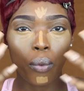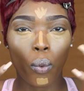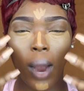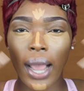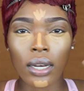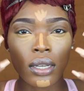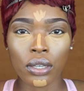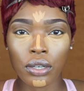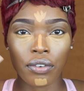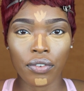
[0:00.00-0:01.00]

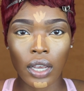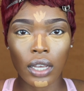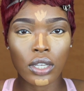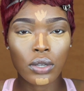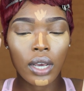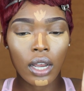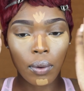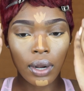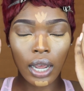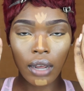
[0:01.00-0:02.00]
widens your face and you kind
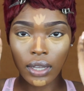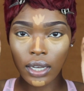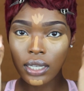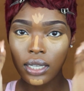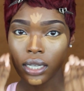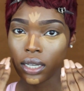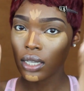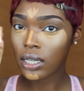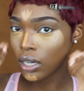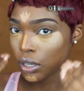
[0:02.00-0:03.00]
of want to have like a
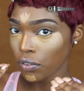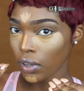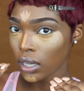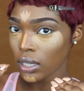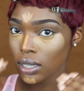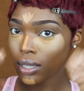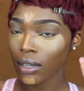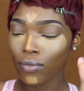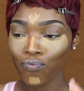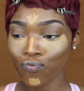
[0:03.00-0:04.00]
sleek, slender face,
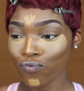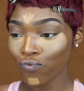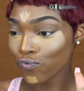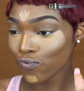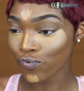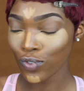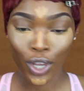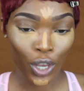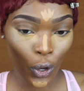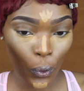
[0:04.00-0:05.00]

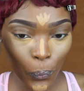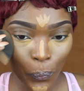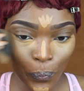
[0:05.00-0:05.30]
you know.